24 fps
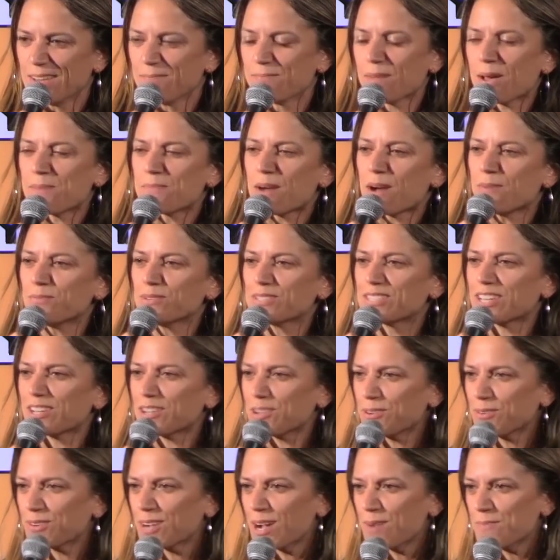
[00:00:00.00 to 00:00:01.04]
My mom was like,
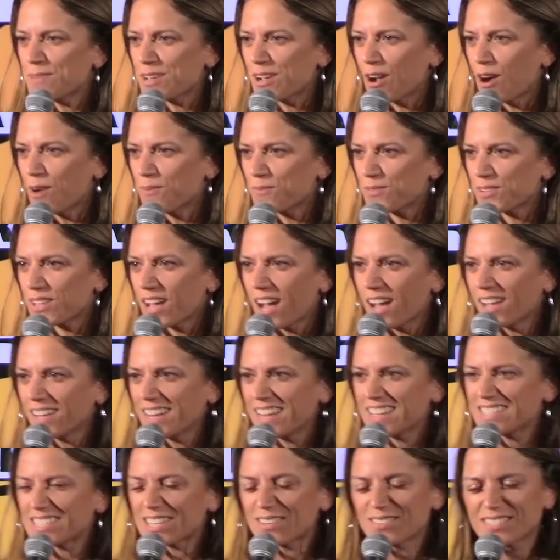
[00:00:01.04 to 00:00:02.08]
Are you coming home for the
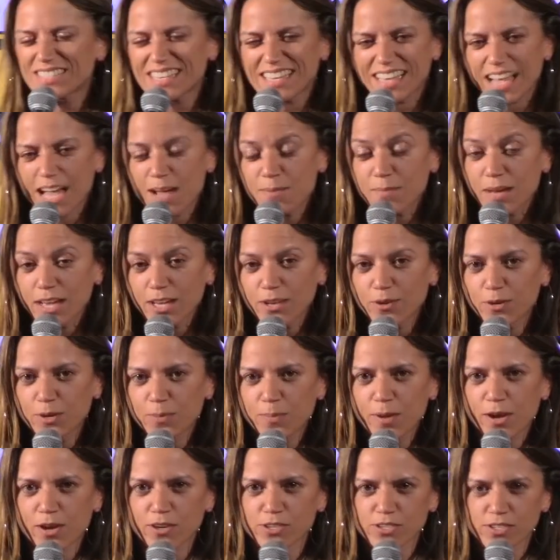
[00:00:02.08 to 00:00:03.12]
holidays? I was like, I might go
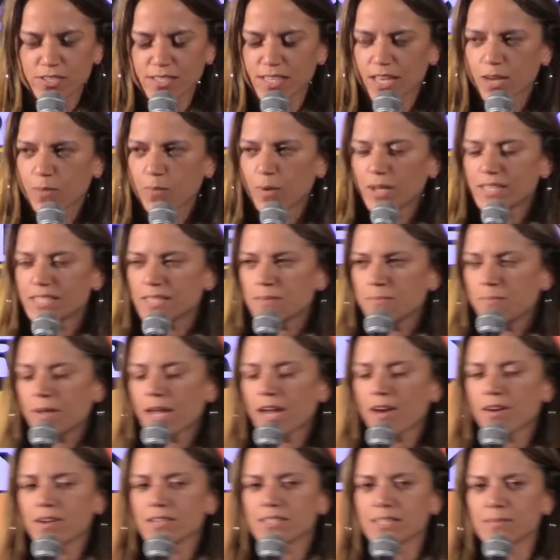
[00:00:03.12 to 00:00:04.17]
to Paris. She's like, What's in
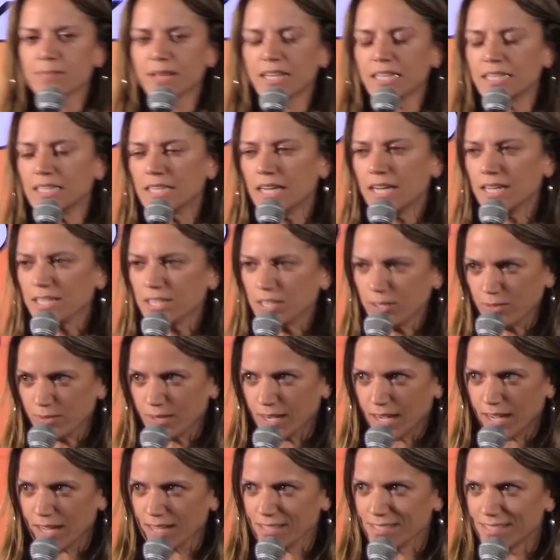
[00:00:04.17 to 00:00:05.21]
Paris? I'm like, Not you
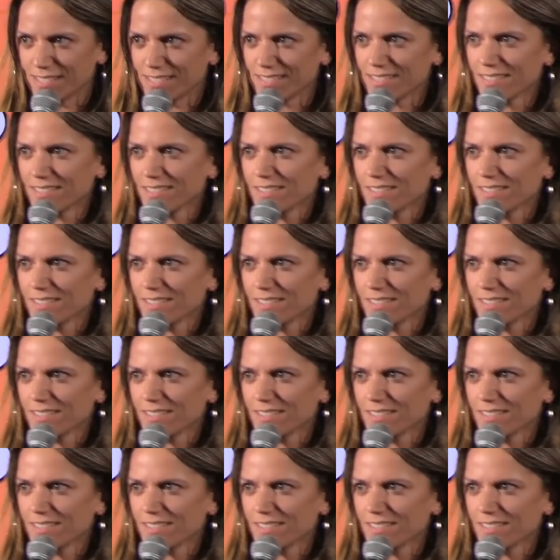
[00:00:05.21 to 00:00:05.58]
guys.